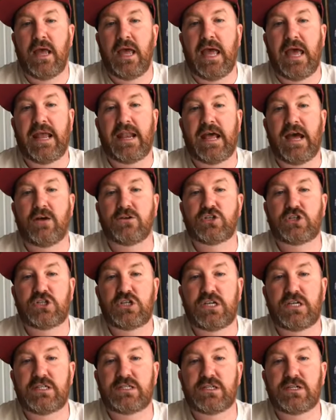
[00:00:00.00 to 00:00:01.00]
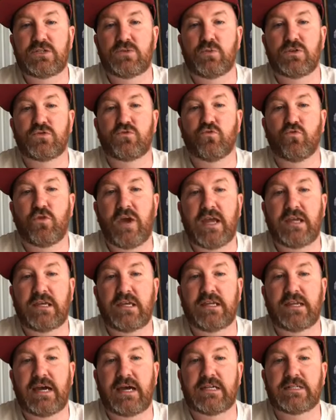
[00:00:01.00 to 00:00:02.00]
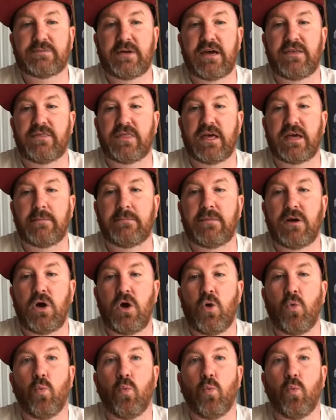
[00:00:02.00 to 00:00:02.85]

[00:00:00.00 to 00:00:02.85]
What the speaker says: and how Jesus was recognized by them